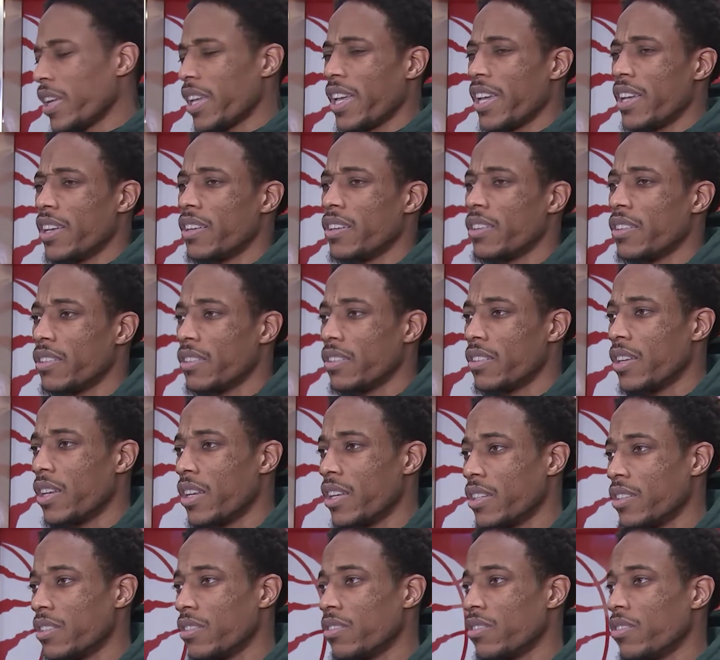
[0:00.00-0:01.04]
Yeah,
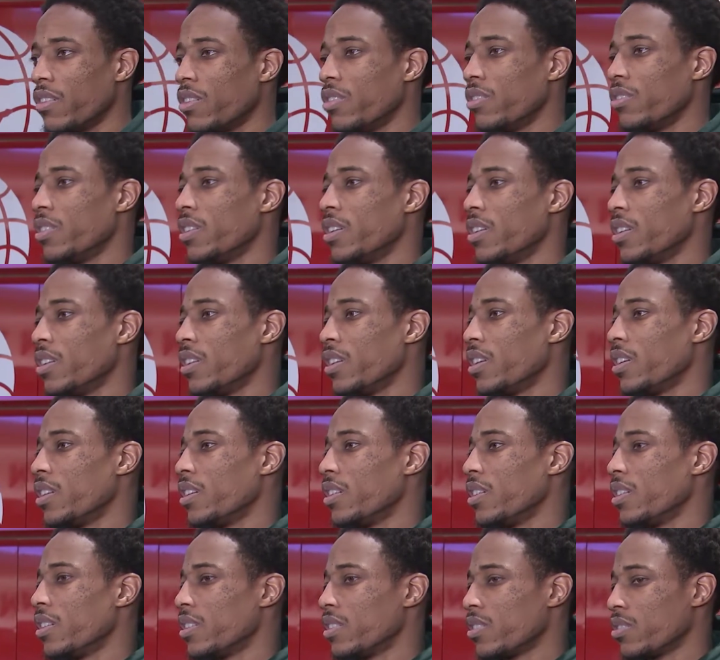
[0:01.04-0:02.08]
you know, and
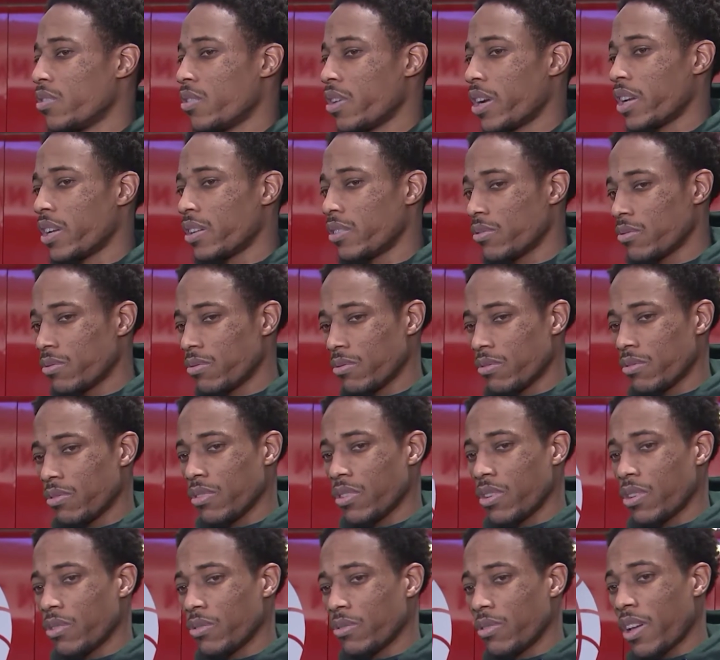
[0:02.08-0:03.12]
it's great.
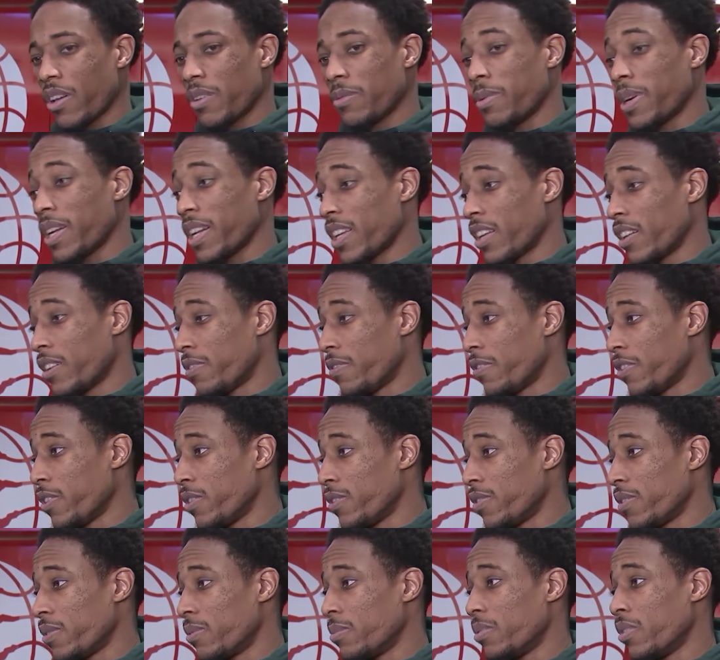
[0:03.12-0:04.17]
You know, everybody get a feel
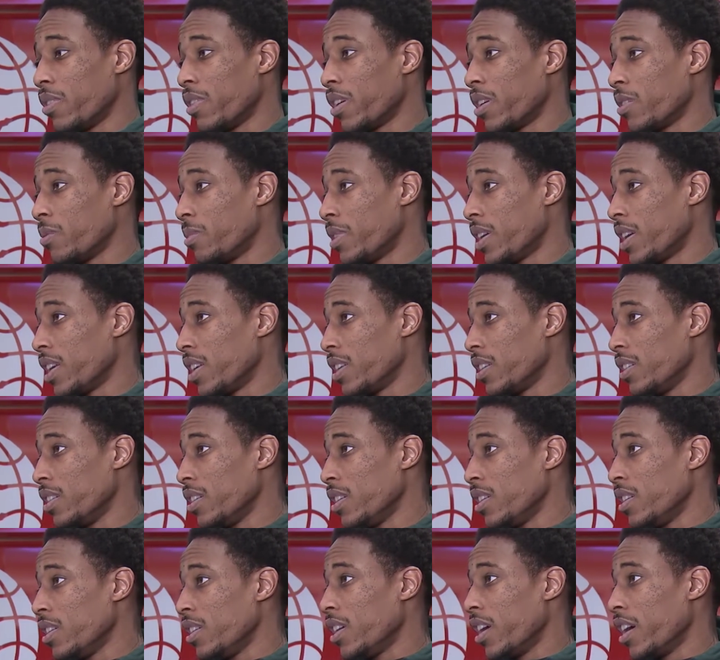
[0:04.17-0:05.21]
for the ball, everybody
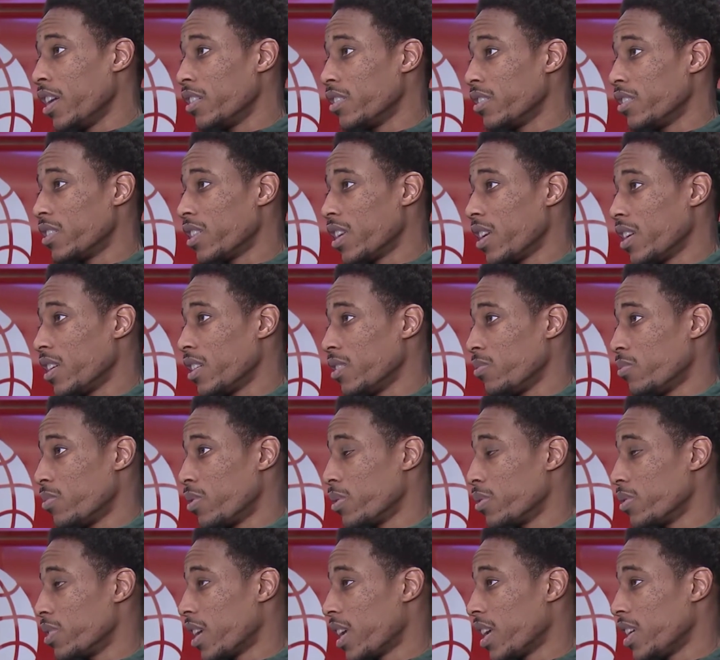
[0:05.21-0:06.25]
understand
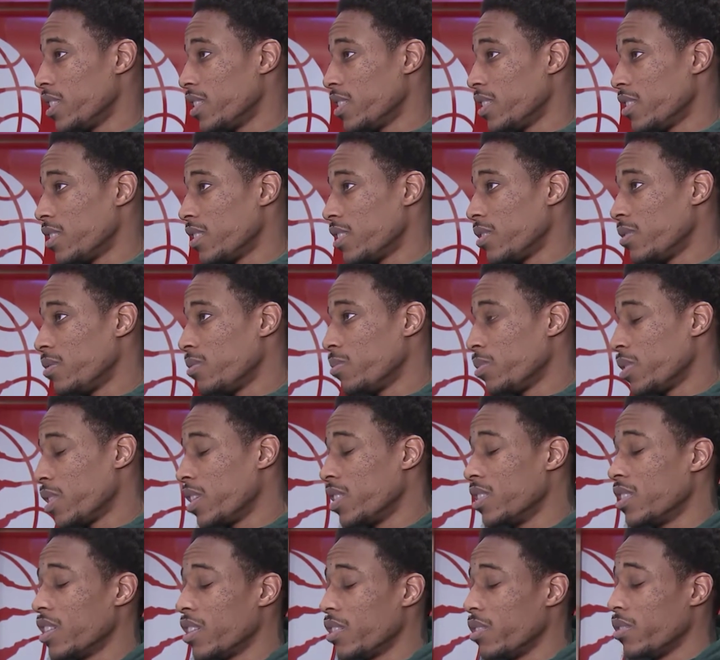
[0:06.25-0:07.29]
rotations, and we
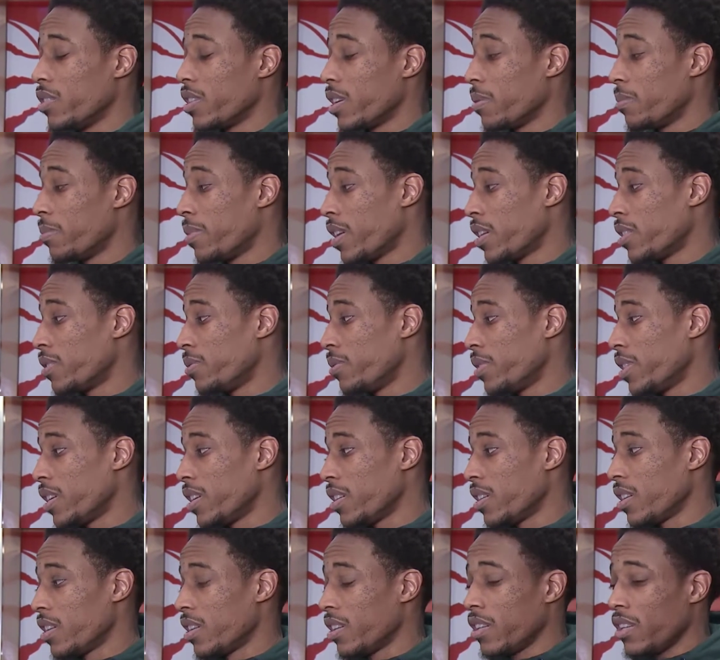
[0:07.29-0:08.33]
continue to get better with
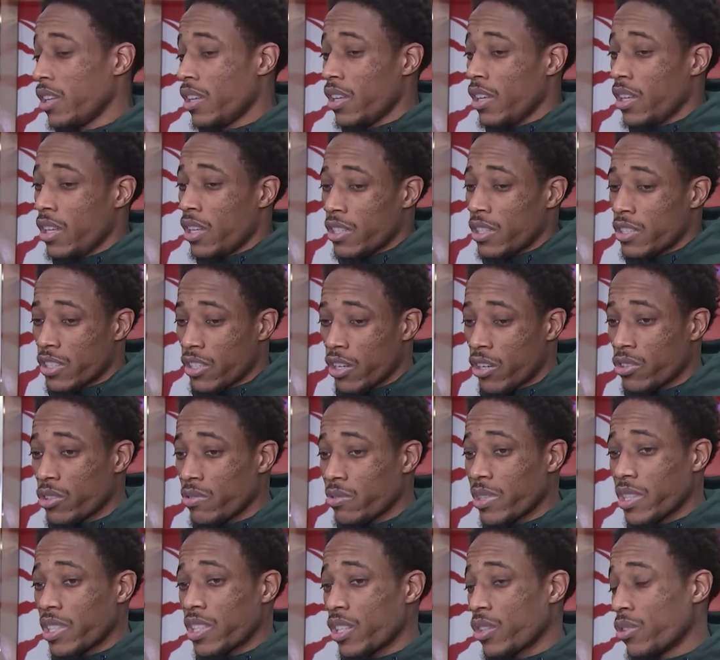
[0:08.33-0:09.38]
it. And as long as
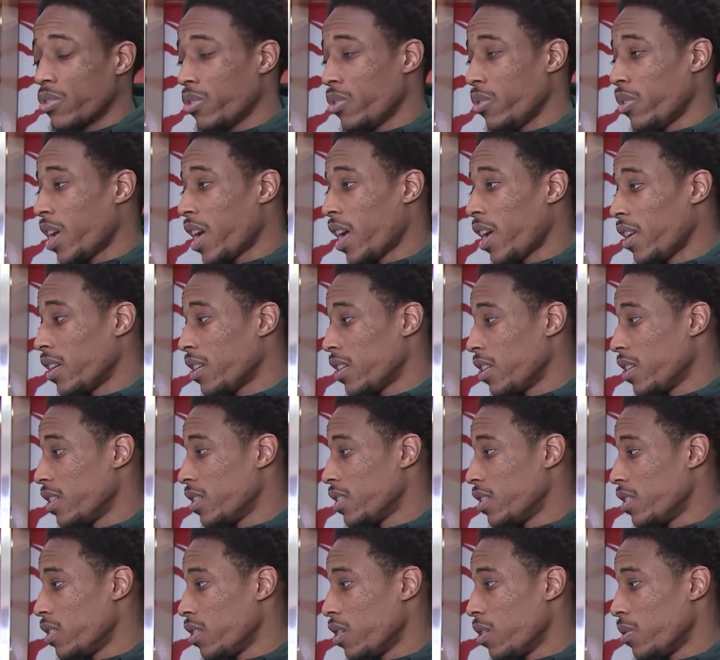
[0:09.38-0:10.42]
we still do that,
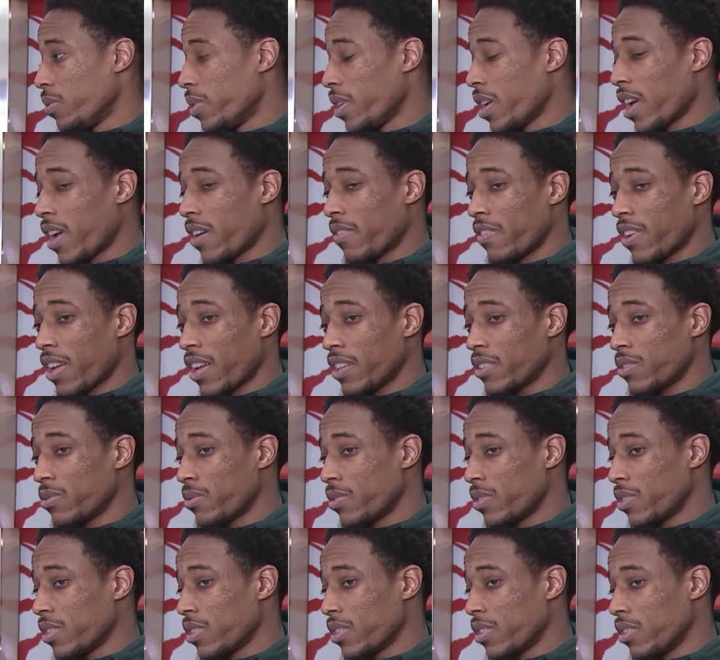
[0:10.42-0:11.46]
and, you know, we have nights
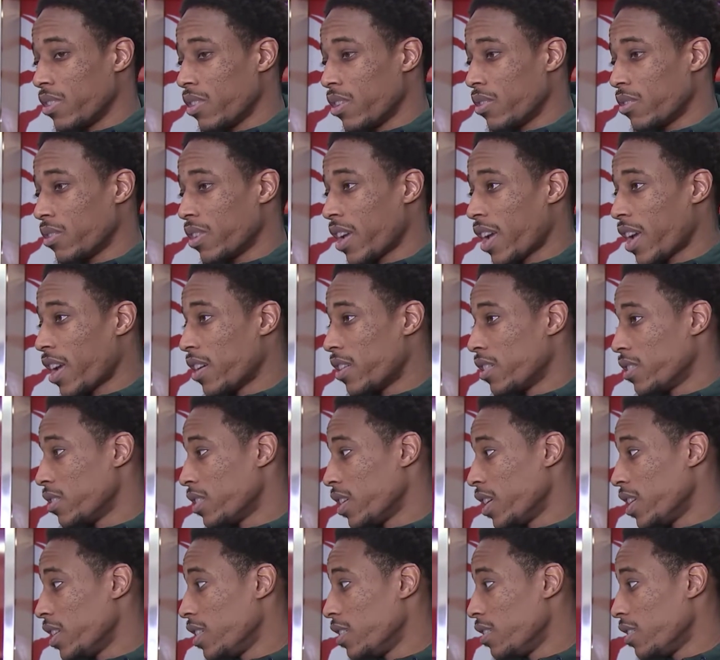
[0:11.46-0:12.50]
where, you know, Cal
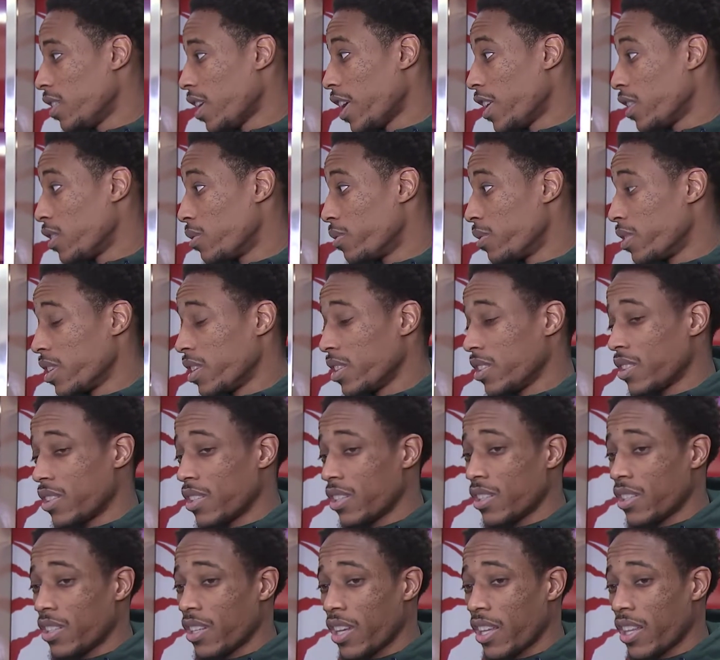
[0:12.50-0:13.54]
hitting 8 threes
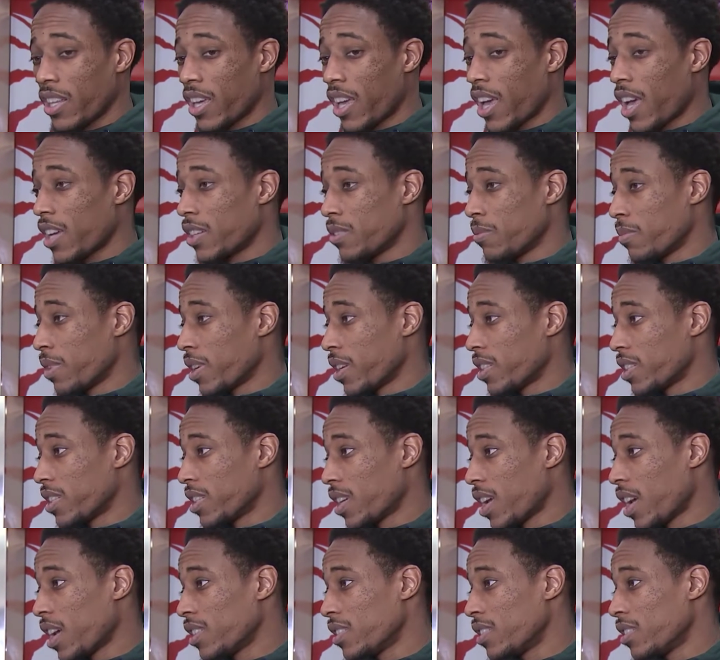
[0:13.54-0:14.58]
and other guys making
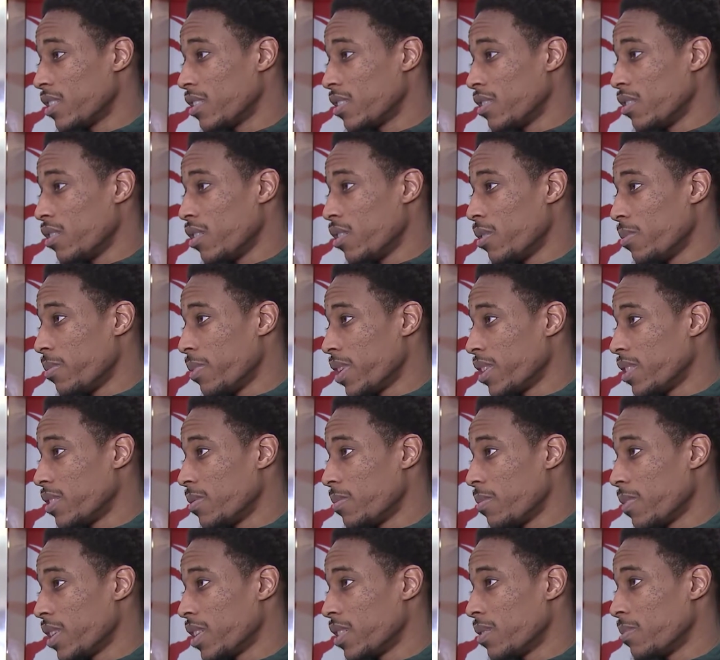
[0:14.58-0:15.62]
shots, you know,
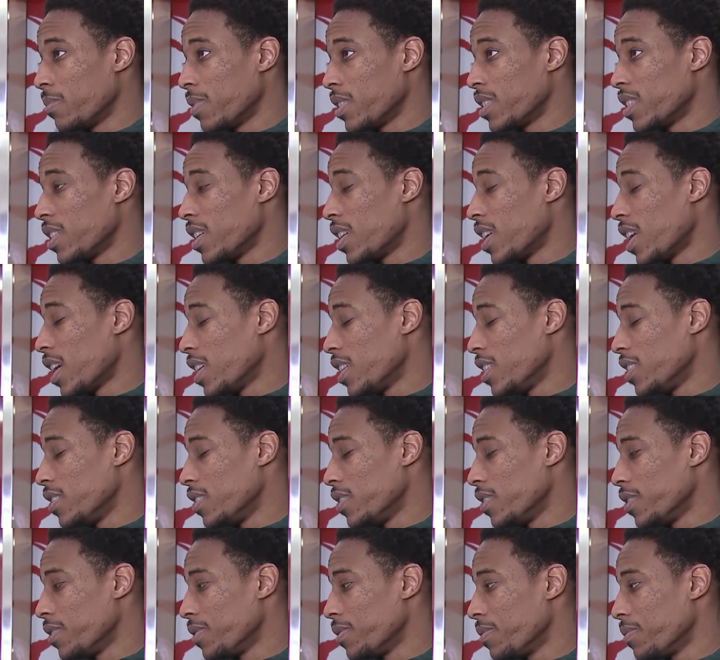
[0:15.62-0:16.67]
makes it a lot
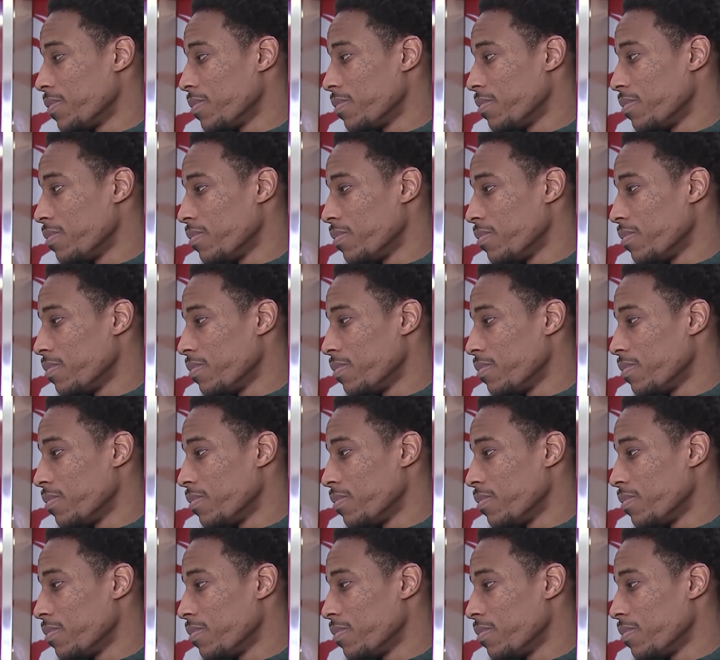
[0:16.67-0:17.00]
easier.